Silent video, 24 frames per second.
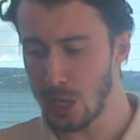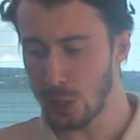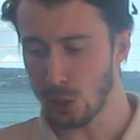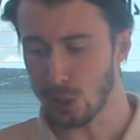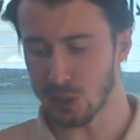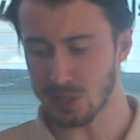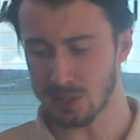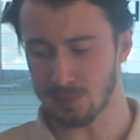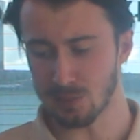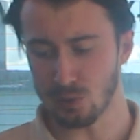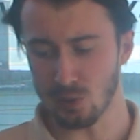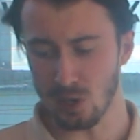
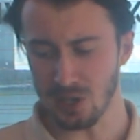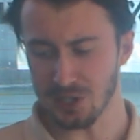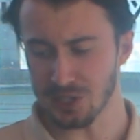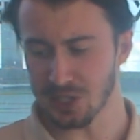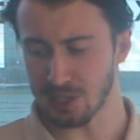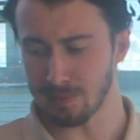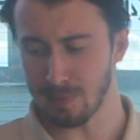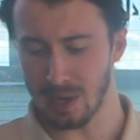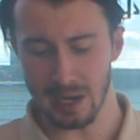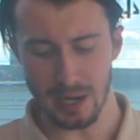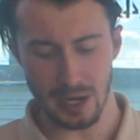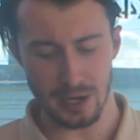got some crushed
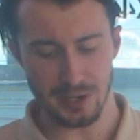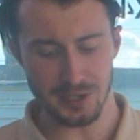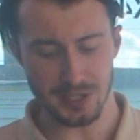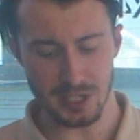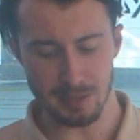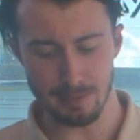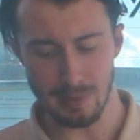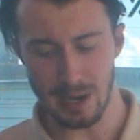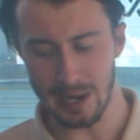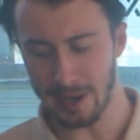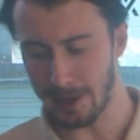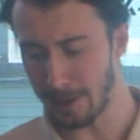tomatoes,
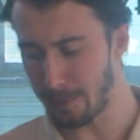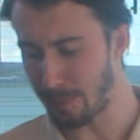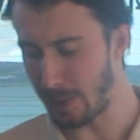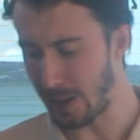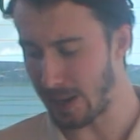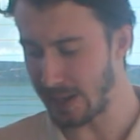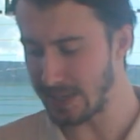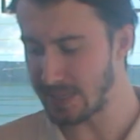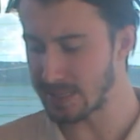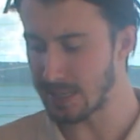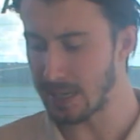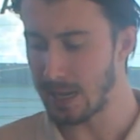tomato
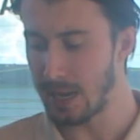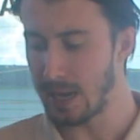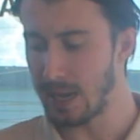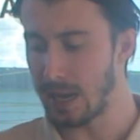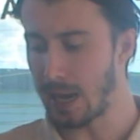paste.